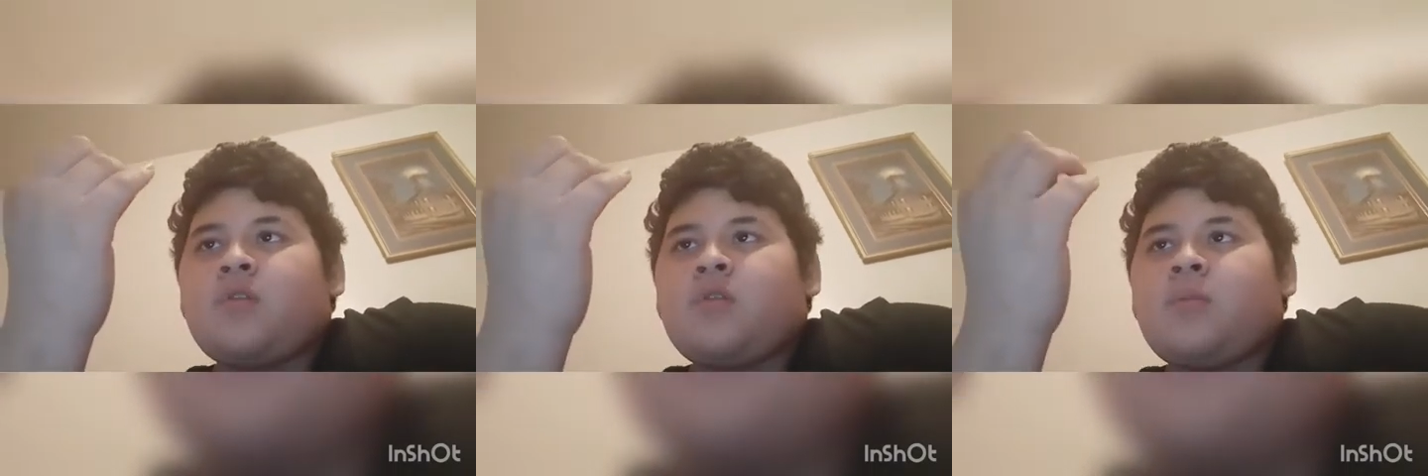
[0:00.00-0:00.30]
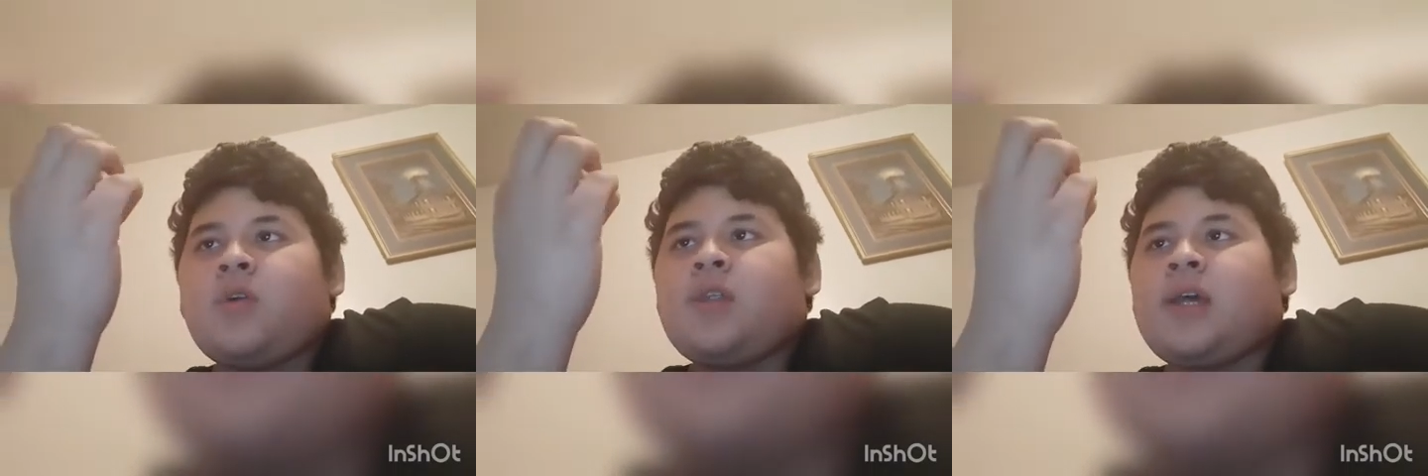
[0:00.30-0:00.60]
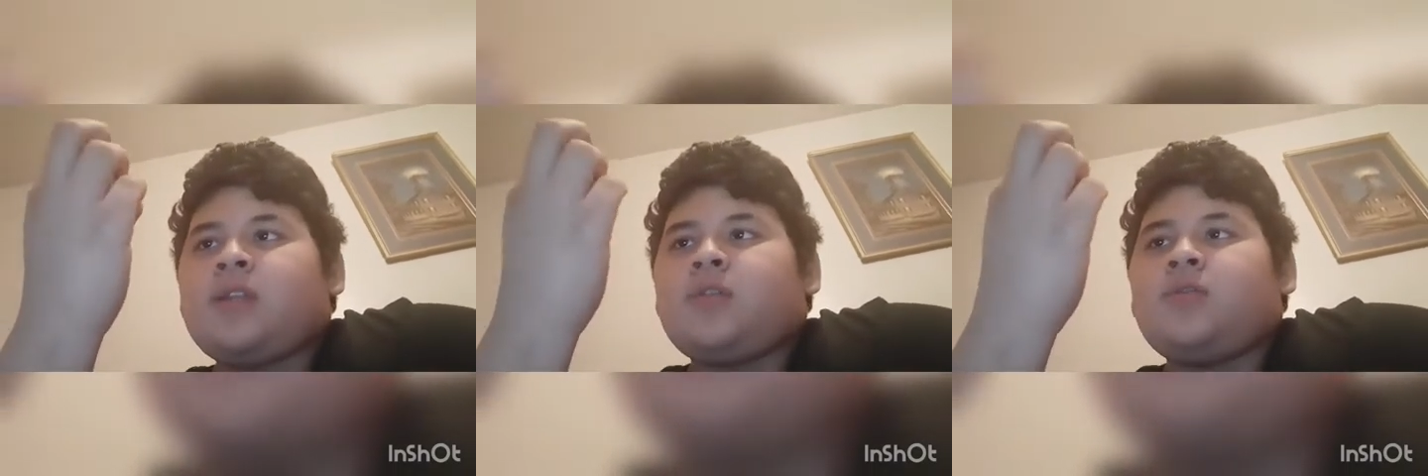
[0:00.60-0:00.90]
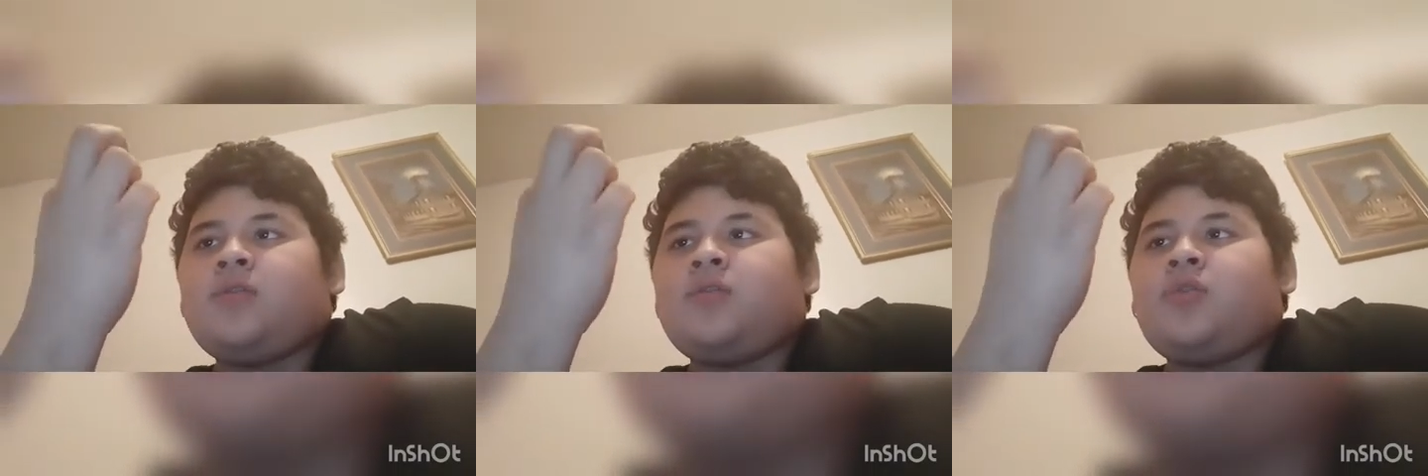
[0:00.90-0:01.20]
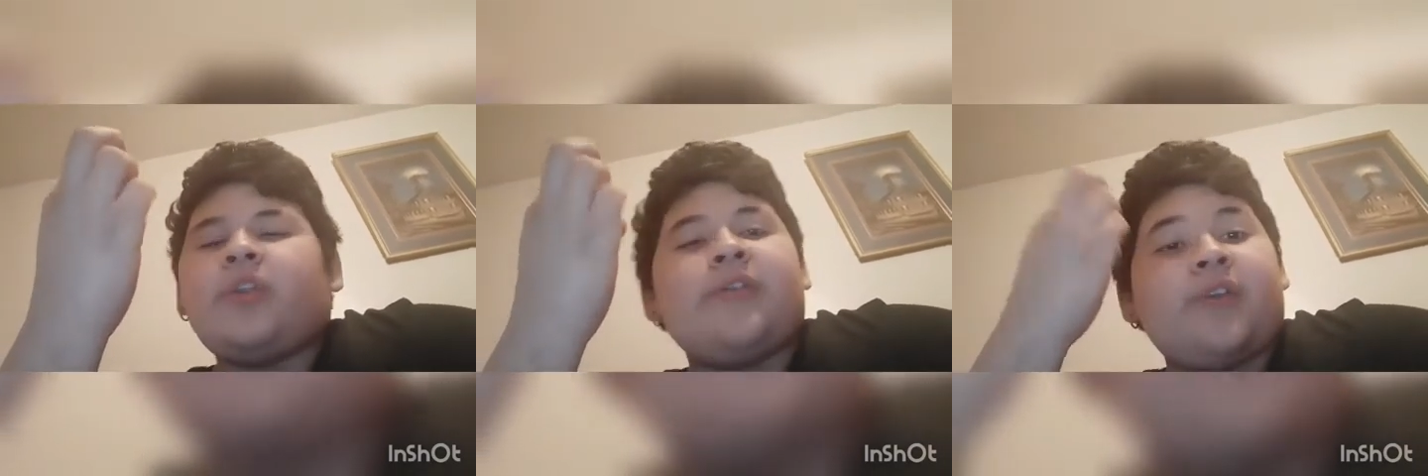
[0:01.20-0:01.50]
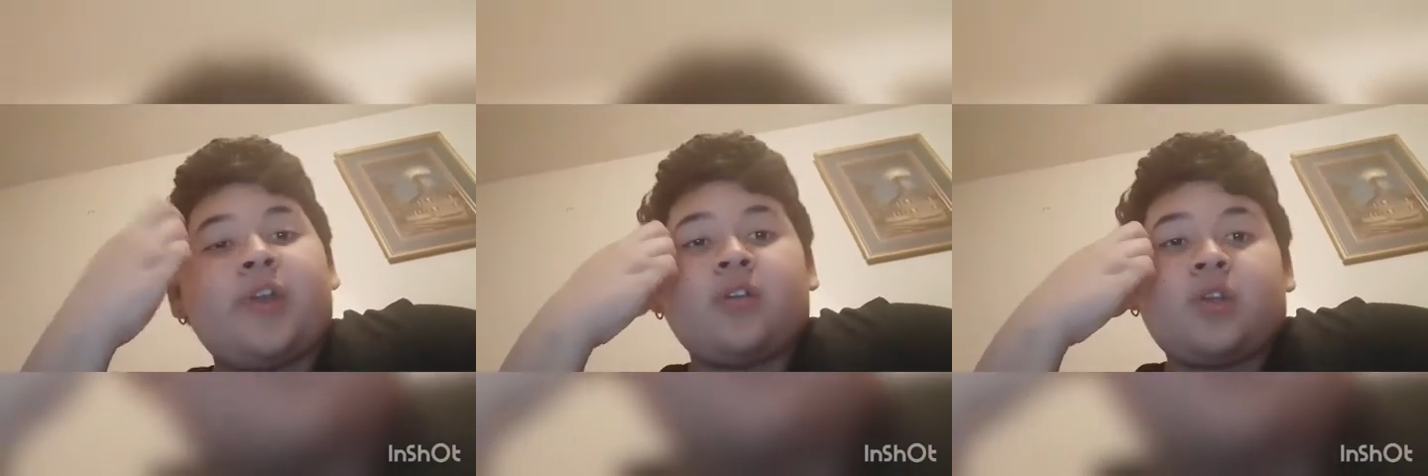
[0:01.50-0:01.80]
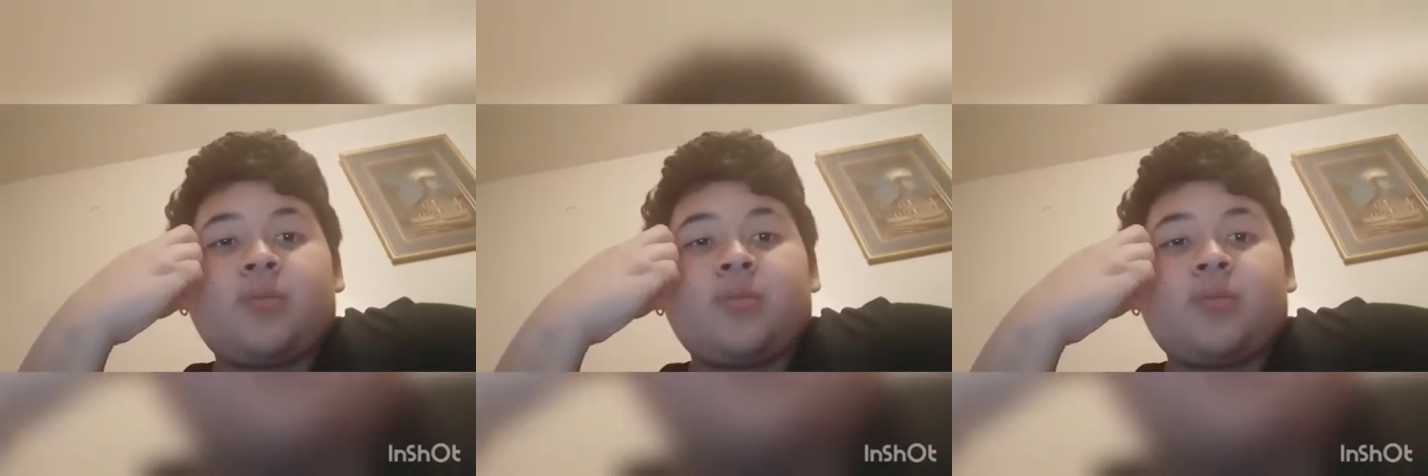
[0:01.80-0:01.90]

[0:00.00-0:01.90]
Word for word: more like three videos